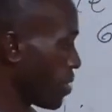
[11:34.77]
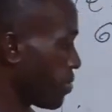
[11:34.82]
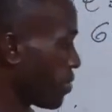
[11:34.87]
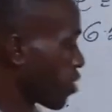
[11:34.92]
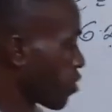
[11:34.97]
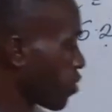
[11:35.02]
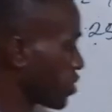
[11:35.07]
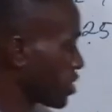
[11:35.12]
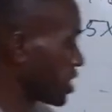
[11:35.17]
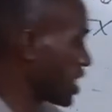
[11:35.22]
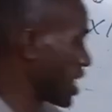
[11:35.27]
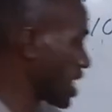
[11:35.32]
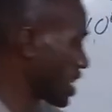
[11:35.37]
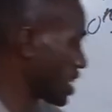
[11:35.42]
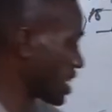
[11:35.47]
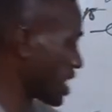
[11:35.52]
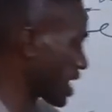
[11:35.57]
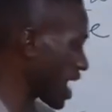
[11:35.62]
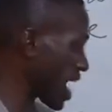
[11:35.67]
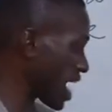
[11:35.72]
Because
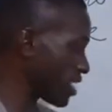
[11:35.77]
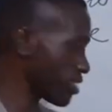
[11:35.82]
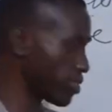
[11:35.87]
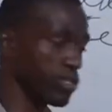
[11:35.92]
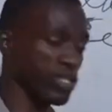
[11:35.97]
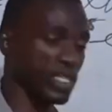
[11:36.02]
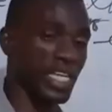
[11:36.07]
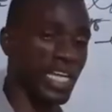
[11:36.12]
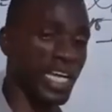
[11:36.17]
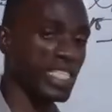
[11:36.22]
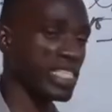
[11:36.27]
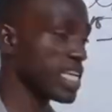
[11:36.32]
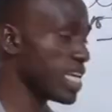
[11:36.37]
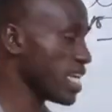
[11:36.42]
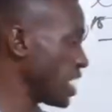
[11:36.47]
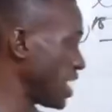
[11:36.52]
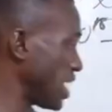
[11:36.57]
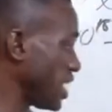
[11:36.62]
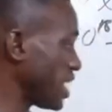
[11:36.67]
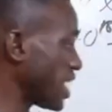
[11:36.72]
the guy is going to get
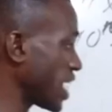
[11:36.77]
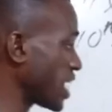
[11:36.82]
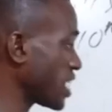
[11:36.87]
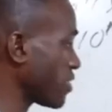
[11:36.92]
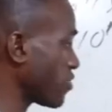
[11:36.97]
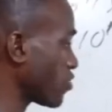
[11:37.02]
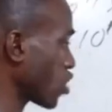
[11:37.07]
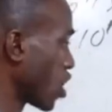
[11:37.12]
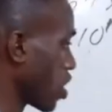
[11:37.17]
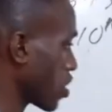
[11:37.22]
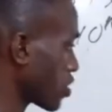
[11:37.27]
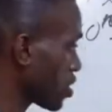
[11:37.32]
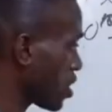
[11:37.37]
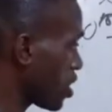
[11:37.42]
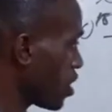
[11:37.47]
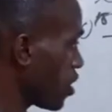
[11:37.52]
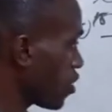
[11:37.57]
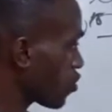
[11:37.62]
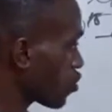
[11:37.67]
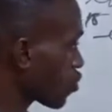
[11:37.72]
a negative charge.
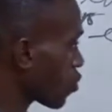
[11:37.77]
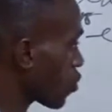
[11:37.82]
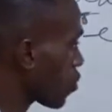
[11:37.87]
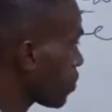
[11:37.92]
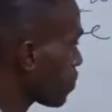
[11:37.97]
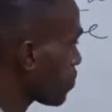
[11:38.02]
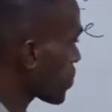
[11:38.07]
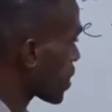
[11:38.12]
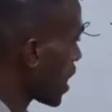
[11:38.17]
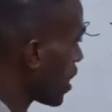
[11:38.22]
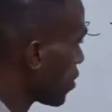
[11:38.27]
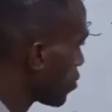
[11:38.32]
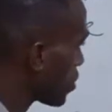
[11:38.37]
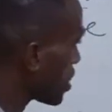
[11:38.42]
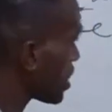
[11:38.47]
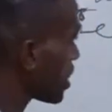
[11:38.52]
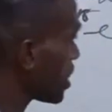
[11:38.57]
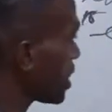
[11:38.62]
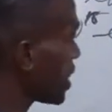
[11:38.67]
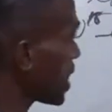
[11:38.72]
So, and we
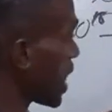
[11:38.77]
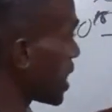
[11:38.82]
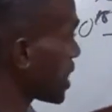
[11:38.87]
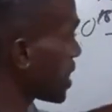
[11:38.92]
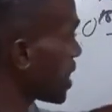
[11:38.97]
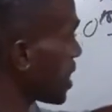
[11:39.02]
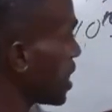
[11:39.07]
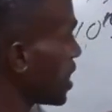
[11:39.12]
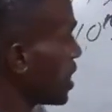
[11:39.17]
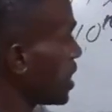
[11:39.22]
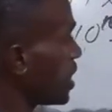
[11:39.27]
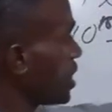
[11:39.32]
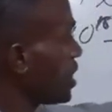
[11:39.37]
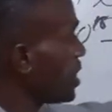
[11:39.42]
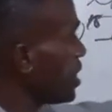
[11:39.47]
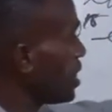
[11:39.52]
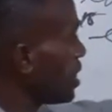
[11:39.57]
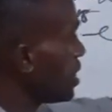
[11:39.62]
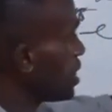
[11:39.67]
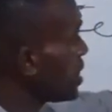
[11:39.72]
see
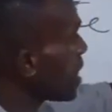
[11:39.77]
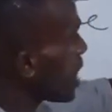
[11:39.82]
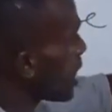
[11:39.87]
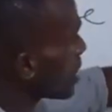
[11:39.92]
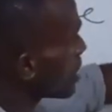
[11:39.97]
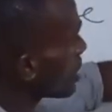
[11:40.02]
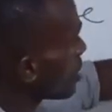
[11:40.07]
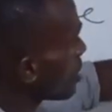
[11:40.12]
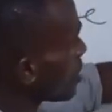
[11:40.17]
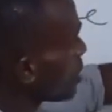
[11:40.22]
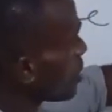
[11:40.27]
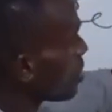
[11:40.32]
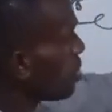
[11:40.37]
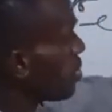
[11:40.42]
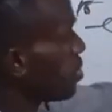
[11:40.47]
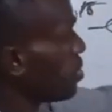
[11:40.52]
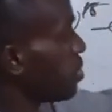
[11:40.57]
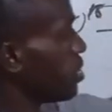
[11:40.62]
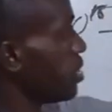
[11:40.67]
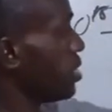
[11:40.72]
that
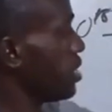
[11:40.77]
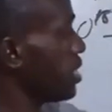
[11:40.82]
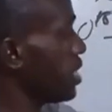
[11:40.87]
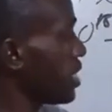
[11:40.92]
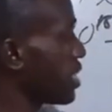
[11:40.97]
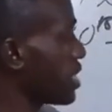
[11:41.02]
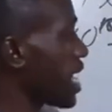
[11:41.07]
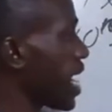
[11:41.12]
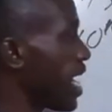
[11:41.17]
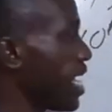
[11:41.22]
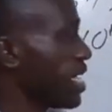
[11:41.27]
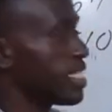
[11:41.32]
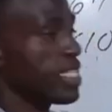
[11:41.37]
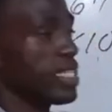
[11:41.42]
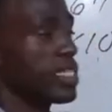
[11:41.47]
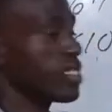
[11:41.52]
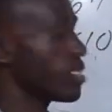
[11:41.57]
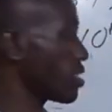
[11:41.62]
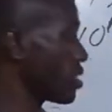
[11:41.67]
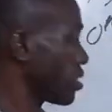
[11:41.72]
this guy,
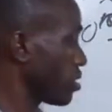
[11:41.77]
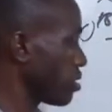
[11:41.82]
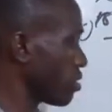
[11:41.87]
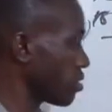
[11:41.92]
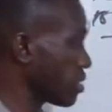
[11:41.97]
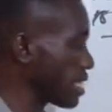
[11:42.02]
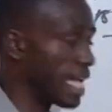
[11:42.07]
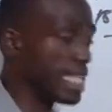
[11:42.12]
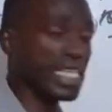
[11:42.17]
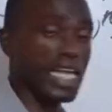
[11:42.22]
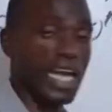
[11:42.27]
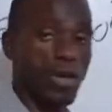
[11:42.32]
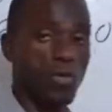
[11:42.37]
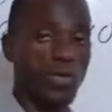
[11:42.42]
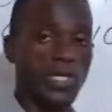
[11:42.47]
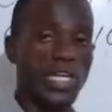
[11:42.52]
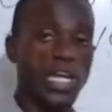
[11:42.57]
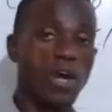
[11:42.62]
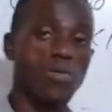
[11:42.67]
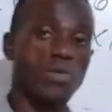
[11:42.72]
since that guy will
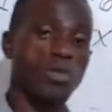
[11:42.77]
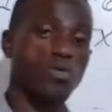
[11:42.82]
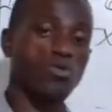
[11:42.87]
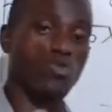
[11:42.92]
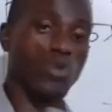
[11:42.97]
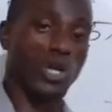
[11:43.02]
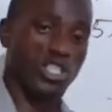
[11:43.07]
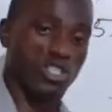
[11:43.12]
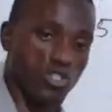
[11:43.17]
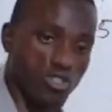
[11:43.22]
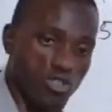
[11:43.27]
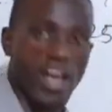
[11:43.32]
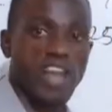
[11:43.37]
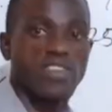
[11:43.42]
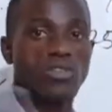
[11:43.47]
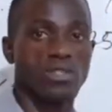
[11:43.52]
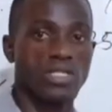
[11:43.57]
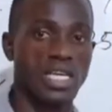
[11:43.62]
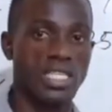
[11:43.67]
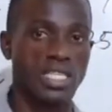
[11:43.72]
now be able to
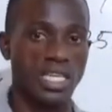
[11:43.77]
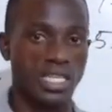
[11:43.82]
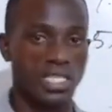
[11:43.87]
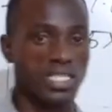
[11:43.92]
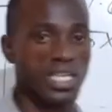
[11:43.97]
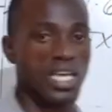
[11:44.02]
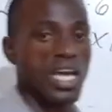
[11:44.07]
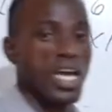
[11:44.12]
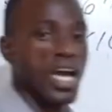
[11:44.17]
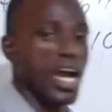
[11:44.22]
attract other things.